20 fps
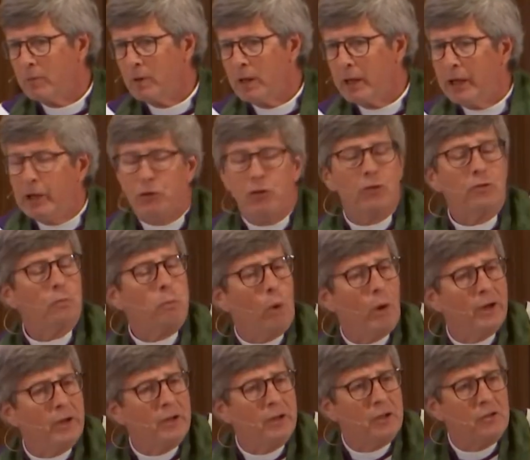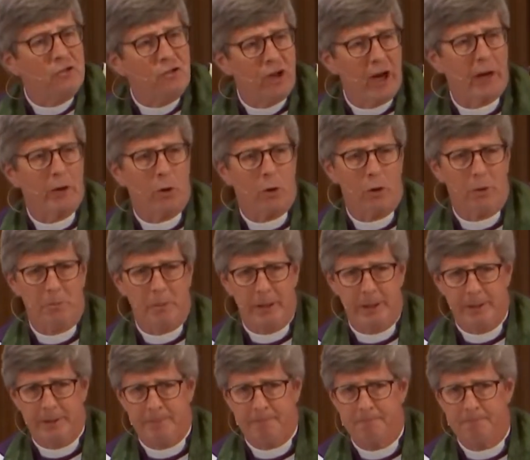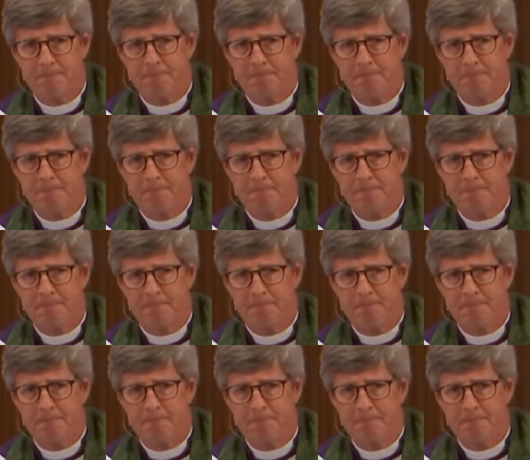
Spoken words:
He just wanted to check on me.